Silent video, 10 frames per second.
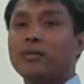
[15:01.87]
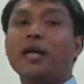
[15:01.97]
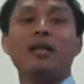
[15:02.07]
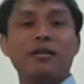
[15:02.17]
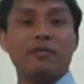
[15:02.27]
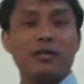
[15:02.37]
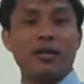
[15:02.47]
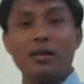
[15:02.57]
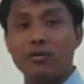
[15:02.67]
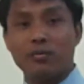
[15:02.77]
any living
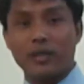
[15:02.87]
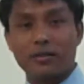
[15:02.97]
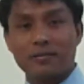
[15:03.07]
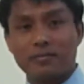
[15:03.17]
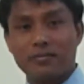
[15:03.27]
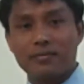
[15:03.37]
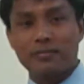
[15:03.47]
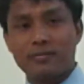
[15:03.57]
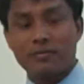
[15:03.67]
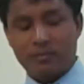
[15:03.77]
non-human.
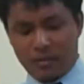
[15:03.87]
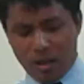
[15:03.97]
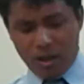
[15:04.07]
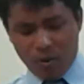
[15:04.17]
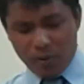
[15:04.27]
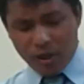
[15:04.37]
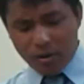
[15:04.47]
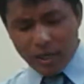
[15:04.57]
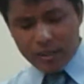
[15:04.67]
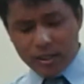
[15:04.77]
We are
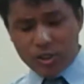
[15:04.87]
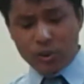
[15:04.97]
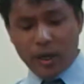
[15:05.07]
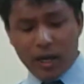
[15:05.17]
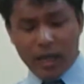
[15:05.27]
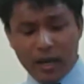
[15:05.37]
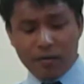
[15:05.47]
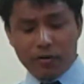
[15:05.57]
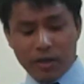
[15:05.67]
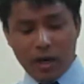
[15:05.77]
related to
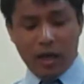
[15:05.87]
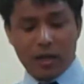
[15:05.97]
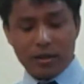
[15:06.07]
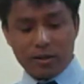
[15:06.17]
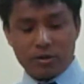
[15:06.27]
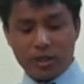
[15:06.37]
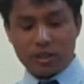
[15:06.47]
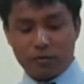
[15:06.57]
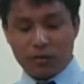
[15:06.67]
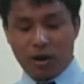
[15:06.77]
every other
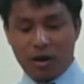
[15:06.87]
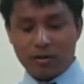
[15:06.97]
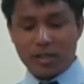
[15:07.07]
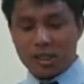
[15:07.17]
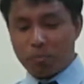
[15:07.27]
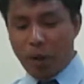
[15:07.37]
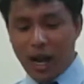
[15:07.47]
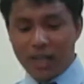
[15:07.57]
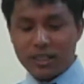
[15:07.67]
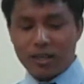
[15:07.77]
creation of God,
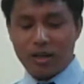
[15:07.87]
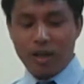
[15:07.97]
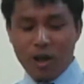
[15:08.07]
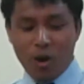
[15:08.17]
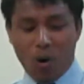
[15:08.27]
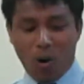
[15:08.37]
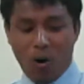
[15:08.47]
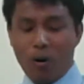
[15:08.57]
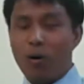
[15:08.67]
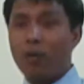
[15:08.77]
despite
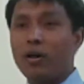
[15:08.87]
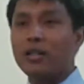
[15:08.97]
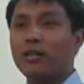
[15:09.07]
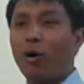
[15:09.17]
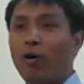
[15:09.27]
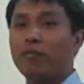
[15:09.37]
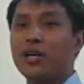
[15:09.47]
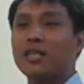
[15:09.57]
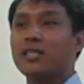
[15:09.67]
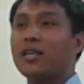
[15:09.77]
all the
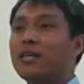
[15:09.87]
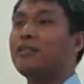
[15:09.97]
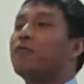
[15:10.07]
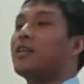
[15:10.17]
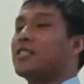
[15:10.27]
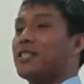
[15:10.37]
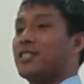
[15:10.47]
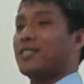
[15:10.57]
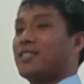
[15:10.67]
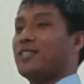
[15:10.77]
obvious
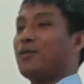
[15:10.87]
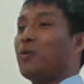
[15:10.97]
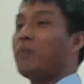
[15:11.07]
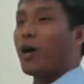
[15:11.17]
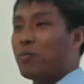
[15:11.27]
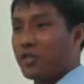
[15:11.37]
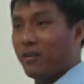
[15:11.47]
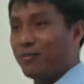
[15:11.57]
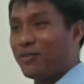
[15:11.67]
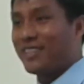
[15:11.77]
differences we may
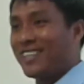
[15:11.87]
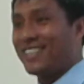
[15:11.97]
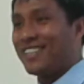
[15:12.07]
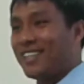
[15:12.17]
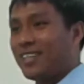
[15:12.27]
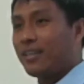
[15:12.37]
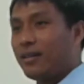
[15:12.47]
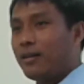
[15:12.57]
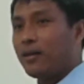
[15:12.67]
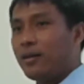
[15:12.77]
observe.
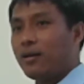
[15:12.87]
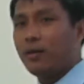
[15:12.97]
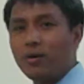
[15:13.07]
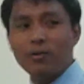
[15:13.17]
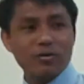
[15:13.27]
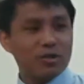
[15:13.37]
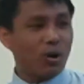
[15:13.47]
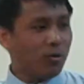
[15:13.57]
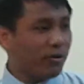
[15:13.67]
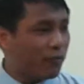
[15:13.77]
You know,
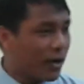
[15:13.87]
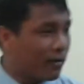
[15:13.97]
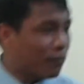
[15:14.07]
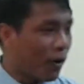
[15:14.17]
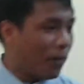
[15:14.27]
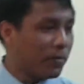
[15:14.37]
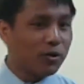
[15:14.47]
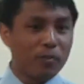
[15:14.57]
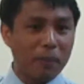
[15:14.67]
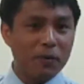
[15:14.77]
so different from
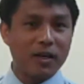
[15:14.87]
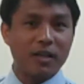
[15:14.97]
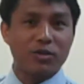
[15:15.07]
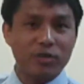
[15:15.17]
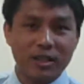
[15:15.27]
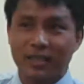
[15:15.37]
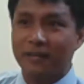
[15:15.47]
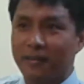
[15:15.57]
human being and tree.